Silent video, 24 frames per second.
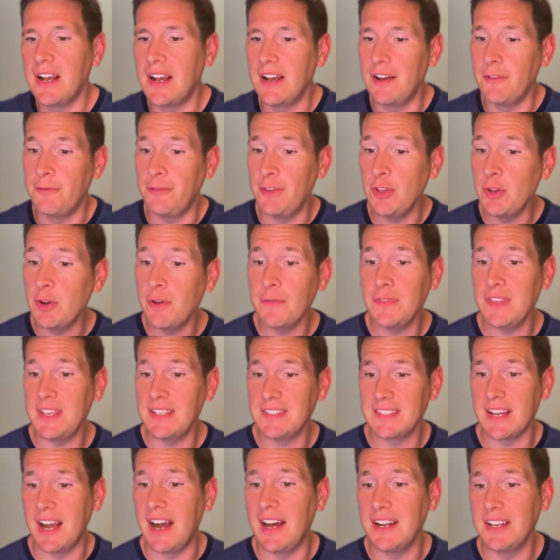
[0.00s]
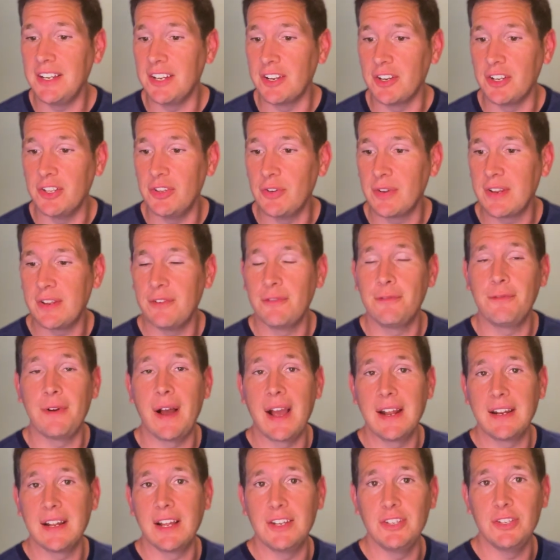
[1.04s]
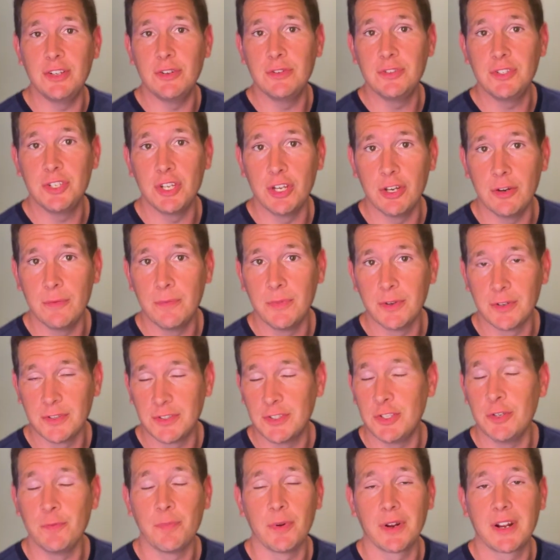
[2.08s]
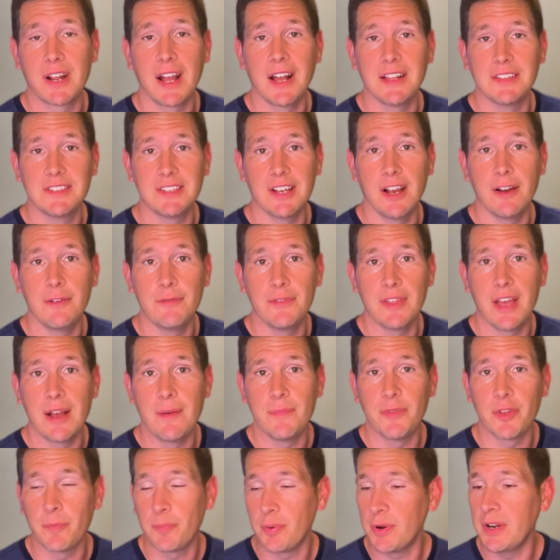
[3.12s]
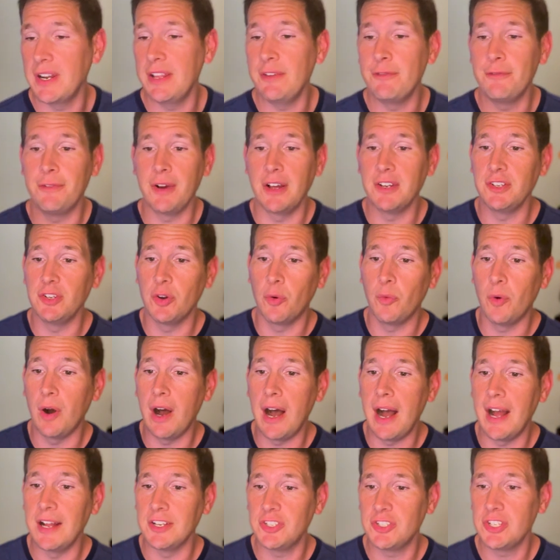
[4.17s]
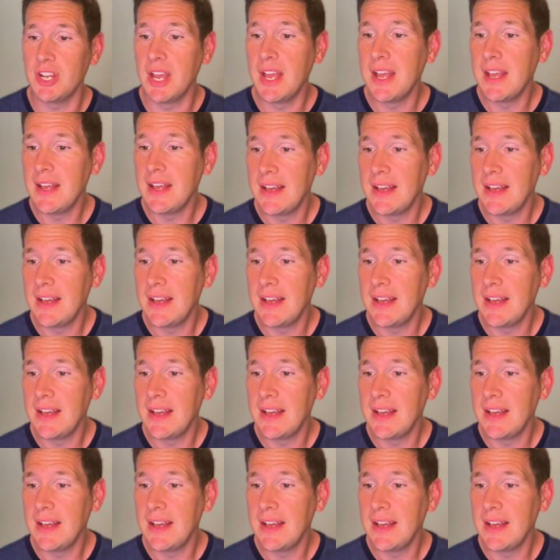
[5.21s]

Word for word: A, a few of these on here you can find on YouTube. There's super cuts of them. They're pretty fun to watch.